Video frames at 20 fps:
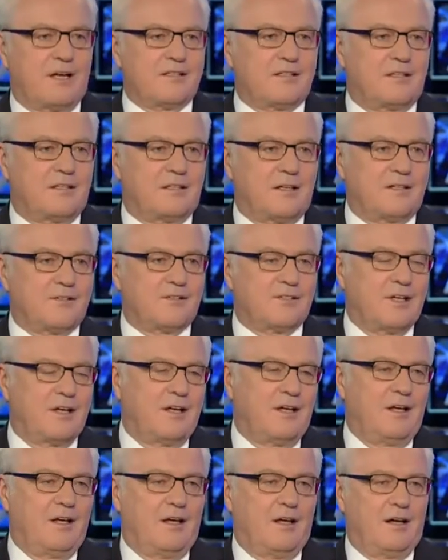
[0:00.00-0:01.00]
Assad as
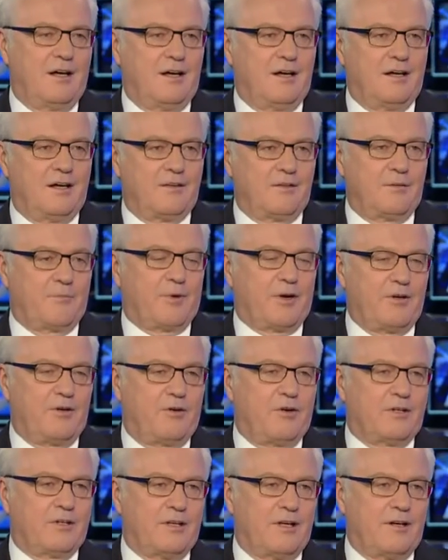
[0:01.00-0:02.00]
the
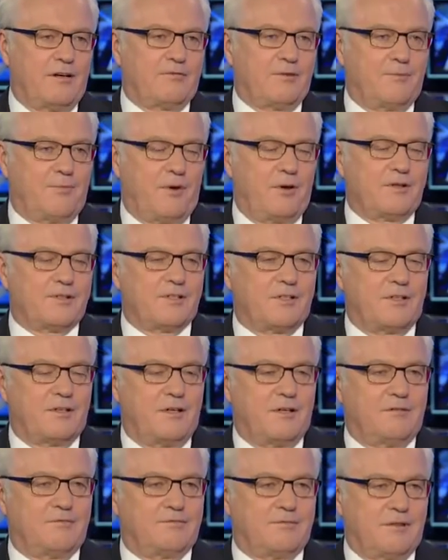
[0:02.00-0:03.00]
priority of the policy
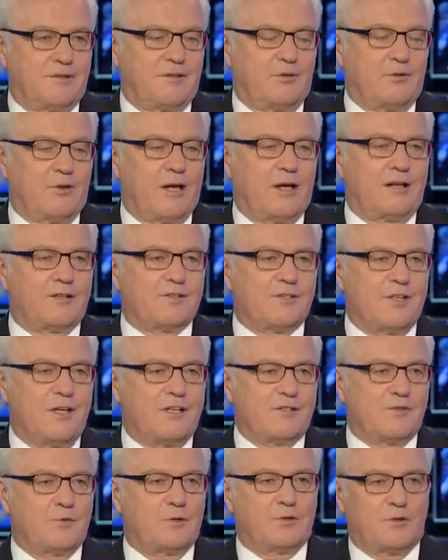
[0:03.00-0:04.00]
of the United
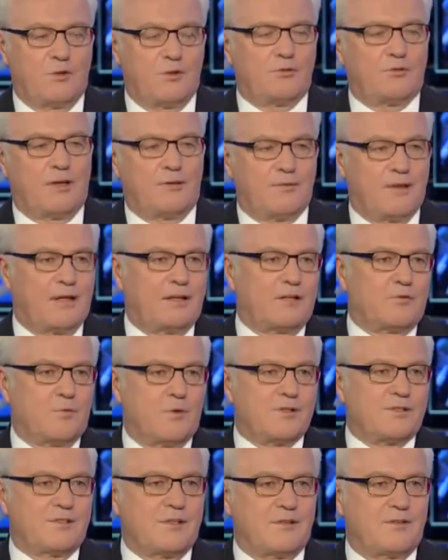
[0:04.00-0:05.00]
States, we told them that it
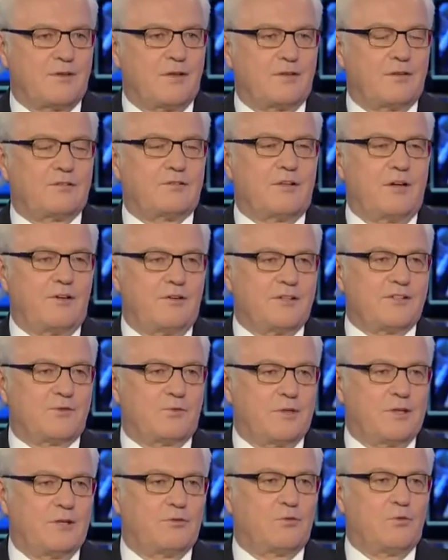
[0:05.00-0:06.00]
was the
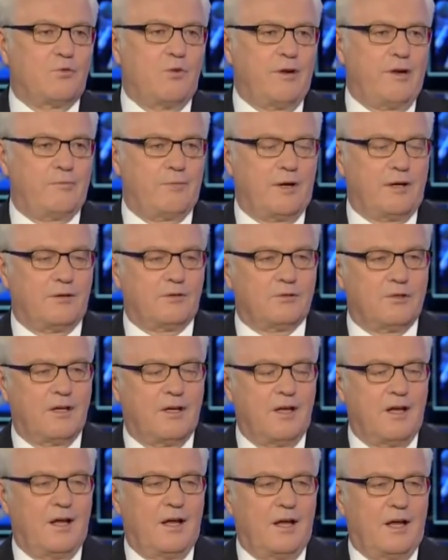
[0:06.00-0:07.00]
terrorists we need to worry about.
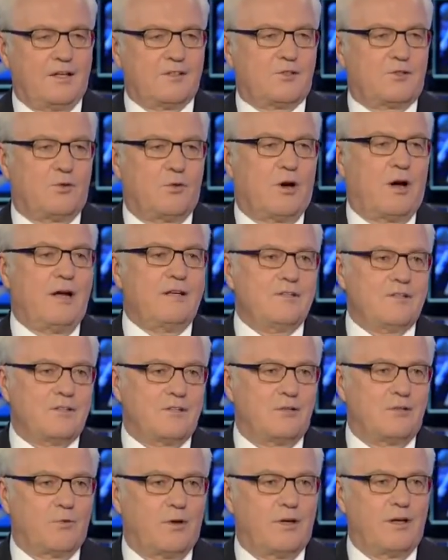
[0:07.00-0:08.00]
As to
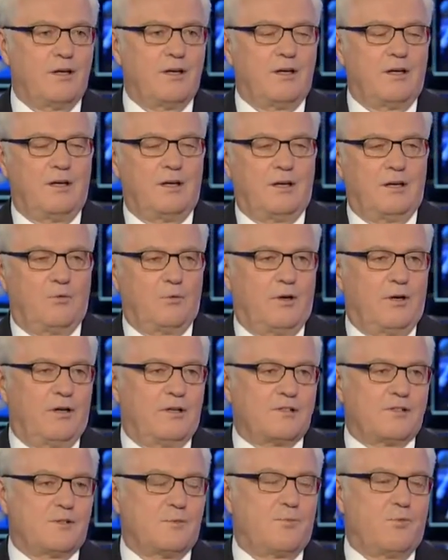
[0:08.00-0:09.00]
ISIL,
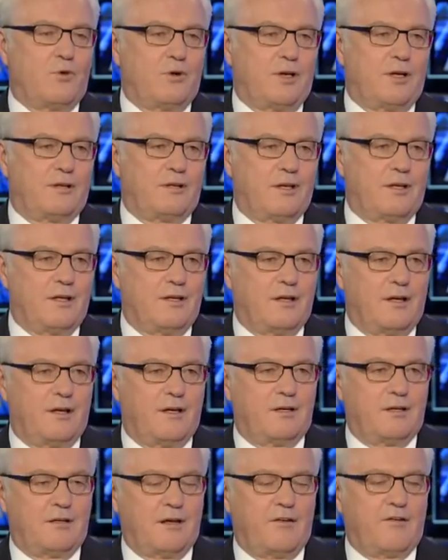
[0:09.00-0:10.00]
we're supporting the
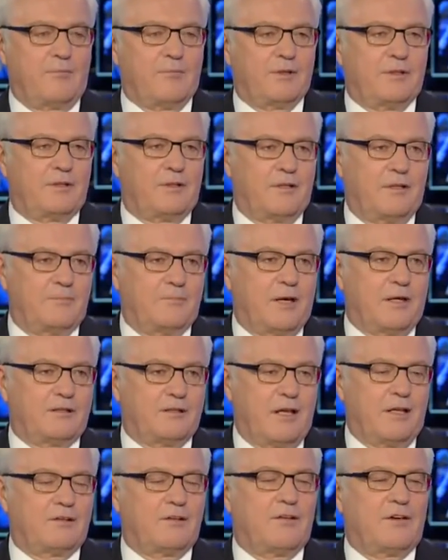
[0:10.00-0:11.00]
government in
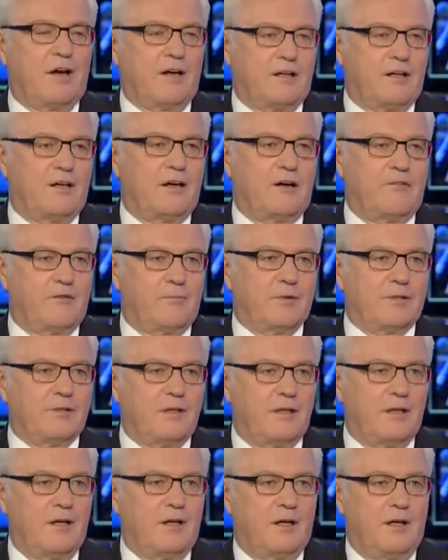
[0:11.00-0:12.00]
Baghdad, the Iraqi
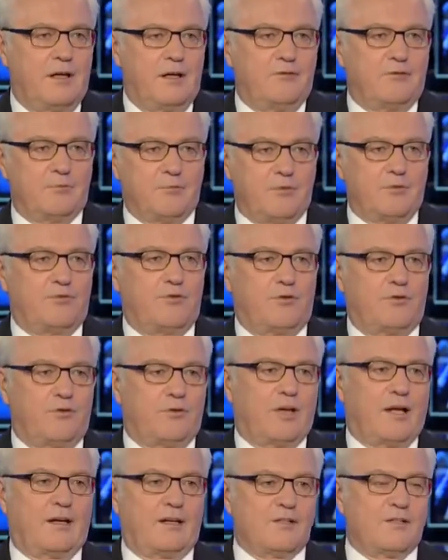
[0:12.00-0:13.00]
government, even before the
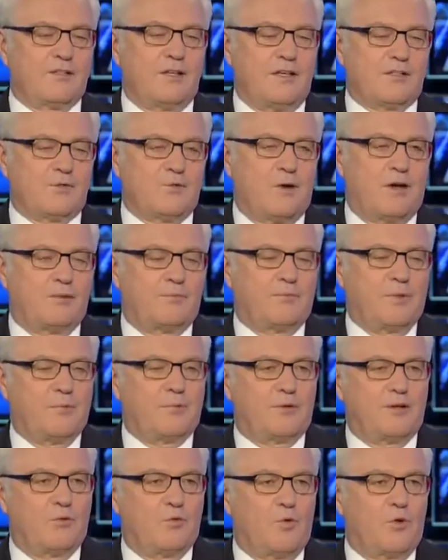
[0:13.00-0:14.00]
United States, while
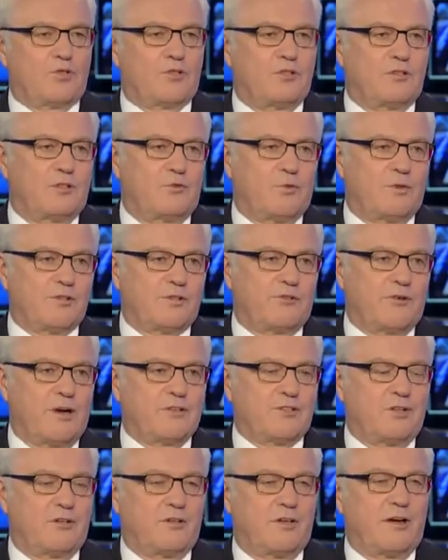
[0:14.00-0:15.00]
people in Washington were
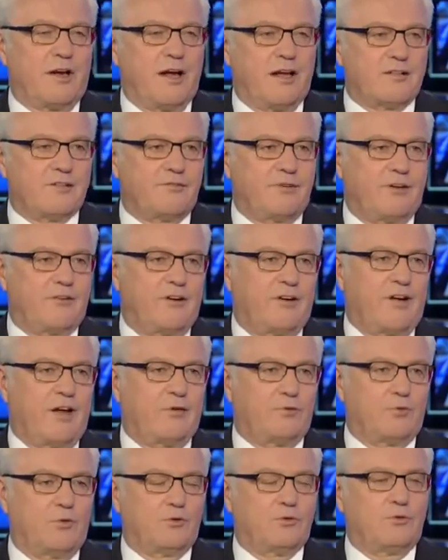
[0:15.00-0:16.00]
scratching their heads, figuring
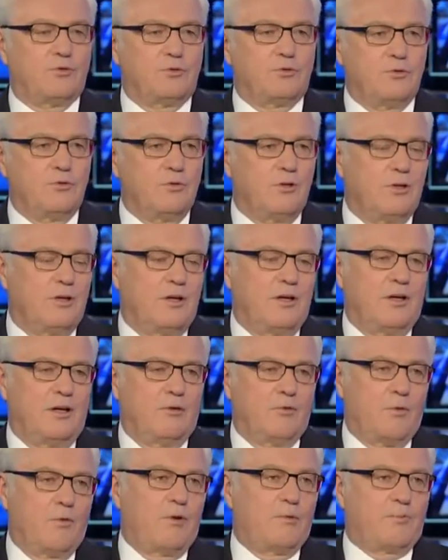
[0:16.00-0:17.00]
out what to do.
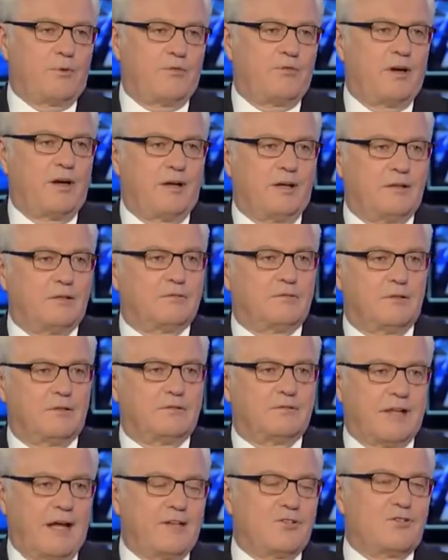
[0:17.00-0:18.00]
We were
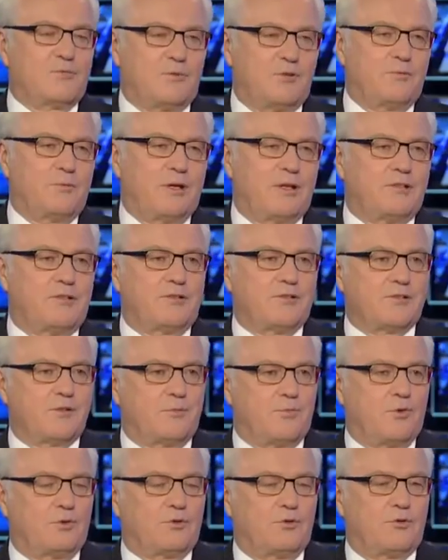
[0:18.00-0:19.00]
providing tangible military
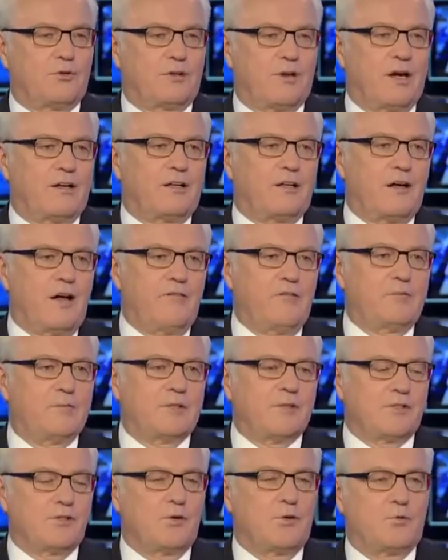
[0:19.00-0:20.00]
support to the Iraqi
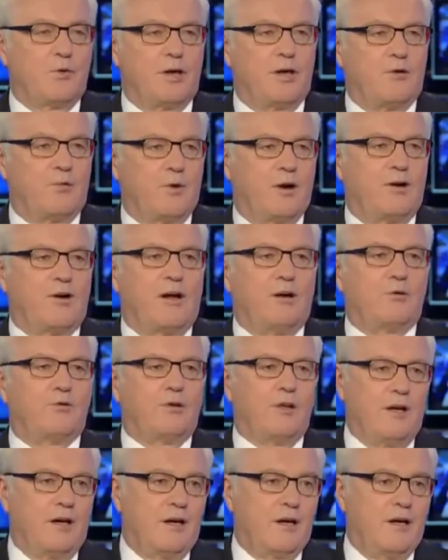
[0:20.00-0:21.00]
government. So we are out
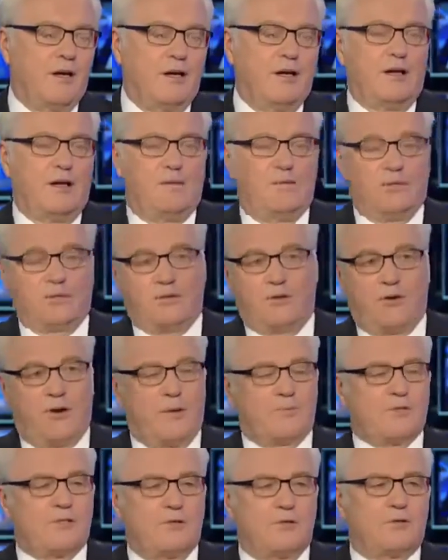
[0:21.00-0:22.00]
there. But you're
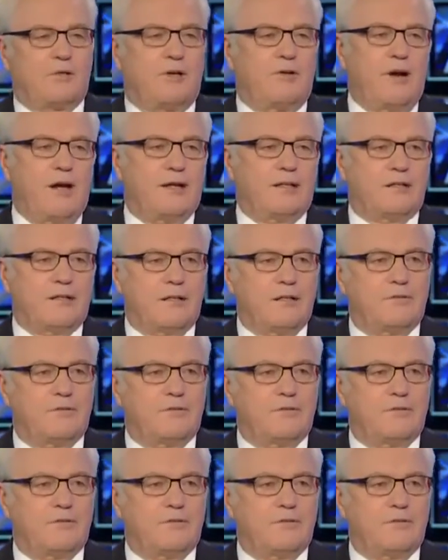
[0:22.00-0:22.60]
absolutely right.